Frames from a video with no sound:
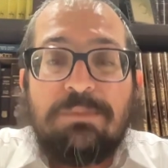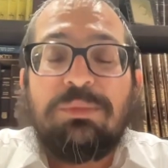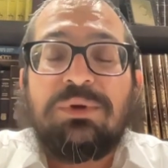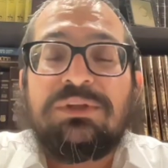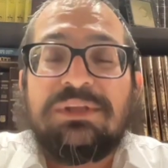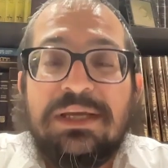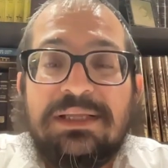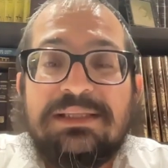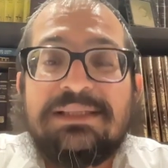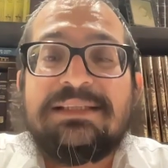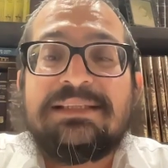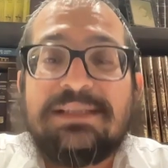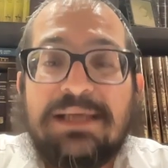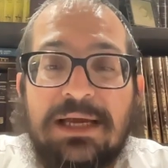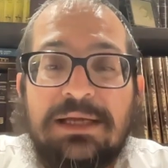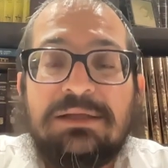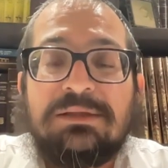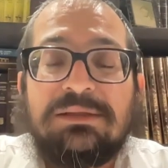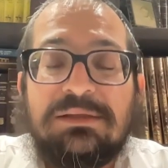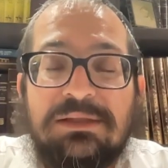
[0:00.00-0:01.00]
But they
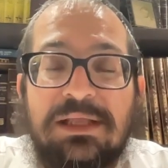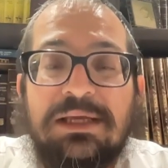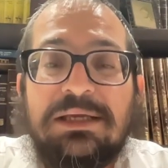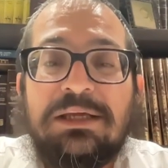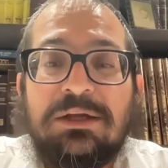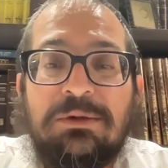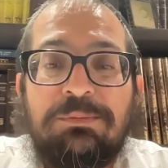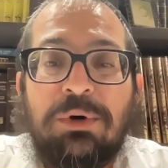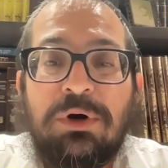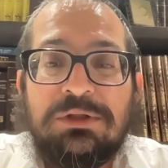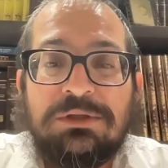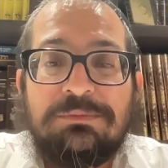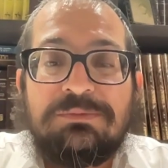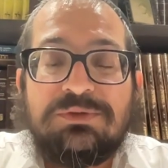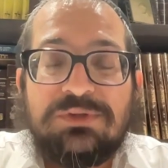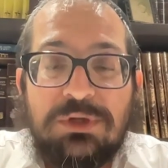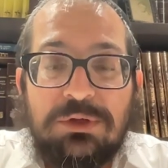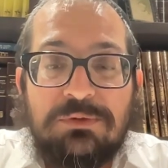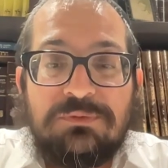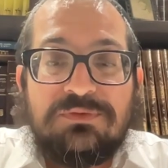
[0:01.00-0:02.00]
decided to take it upon
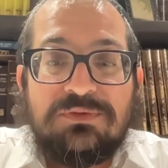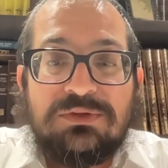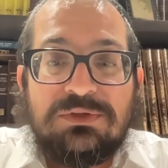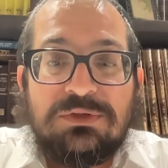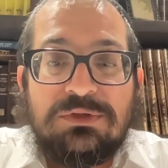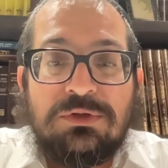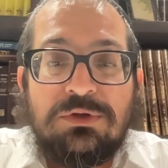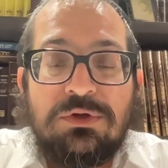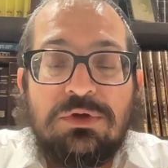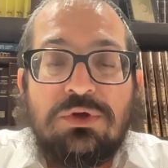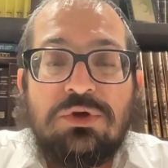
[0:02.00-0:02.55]
themselves